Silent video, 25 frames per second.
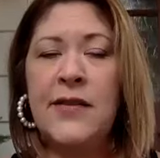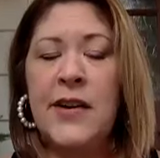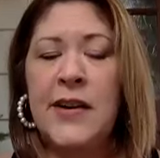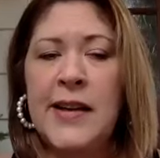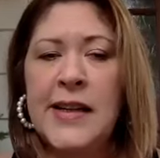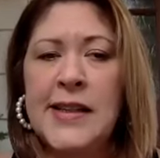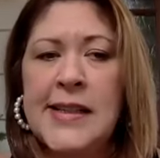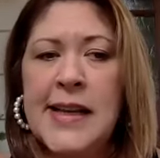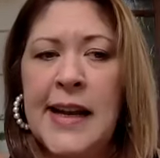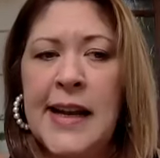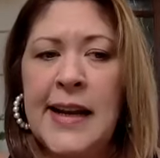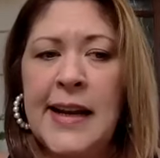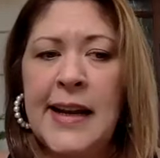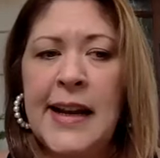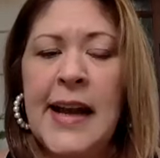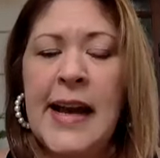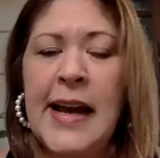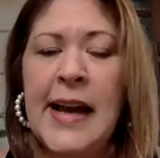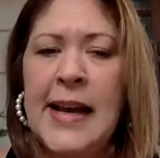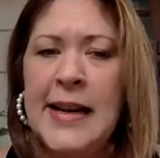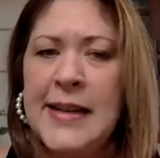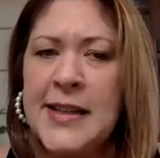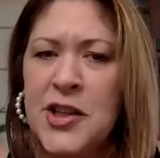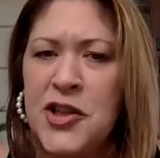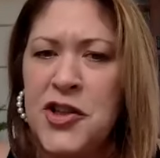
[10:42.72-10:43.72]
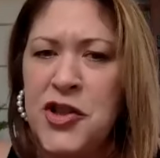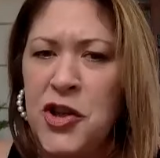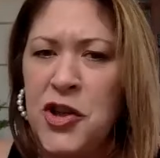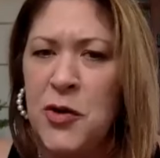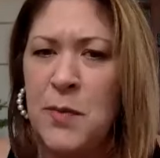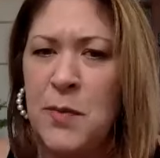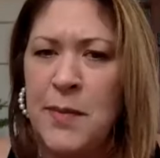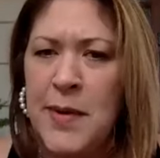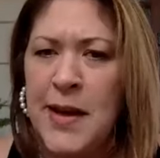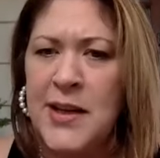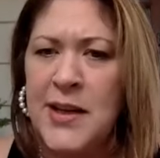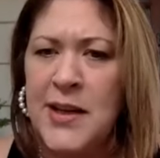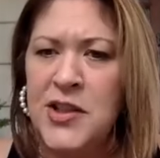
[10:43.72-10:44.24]
very exciting. Did you
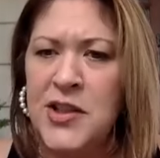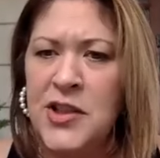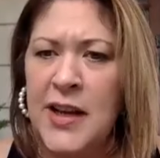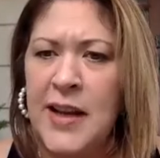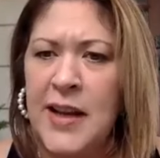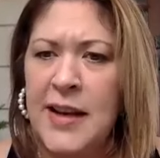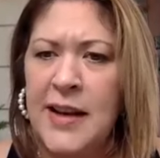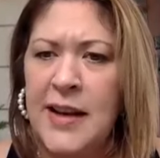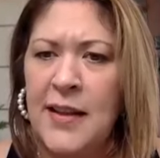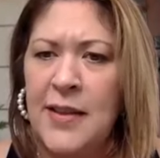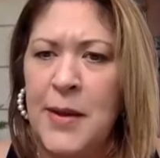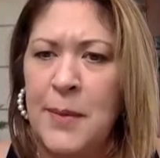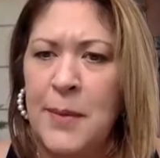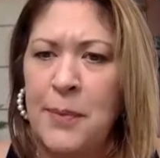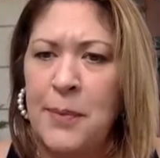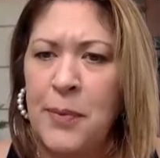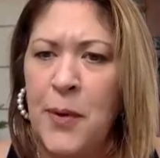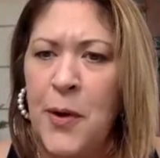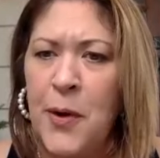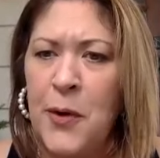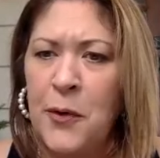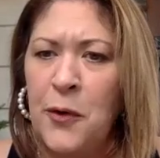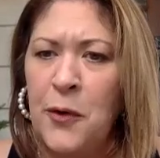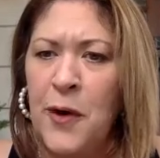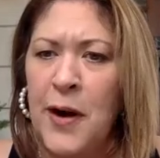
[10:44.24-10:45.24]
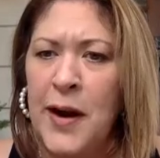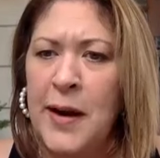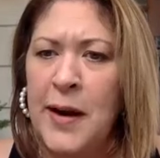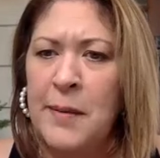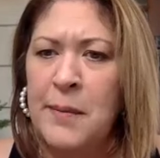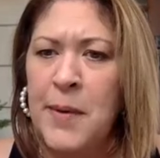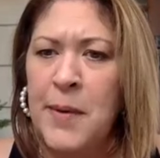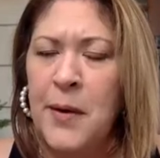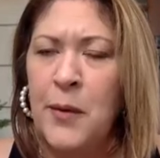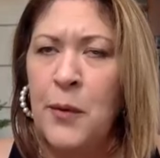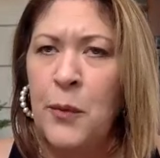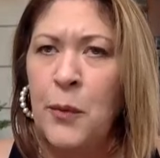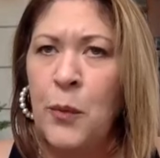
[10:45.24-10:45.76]
mention the
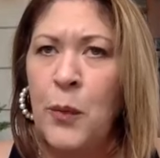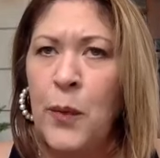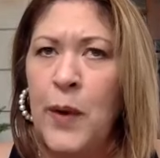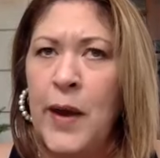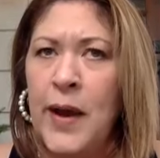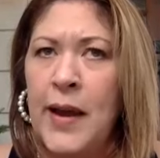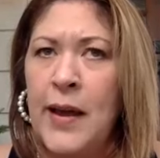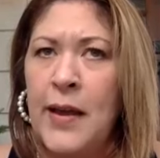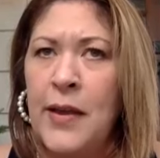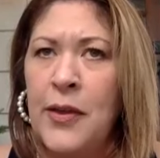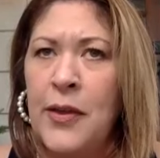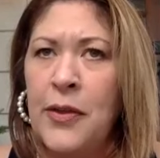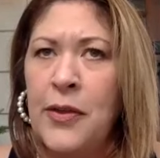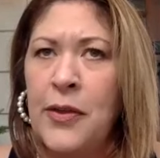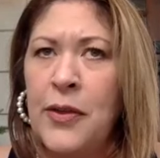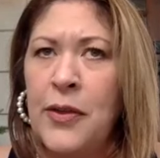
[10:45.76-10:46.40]
program with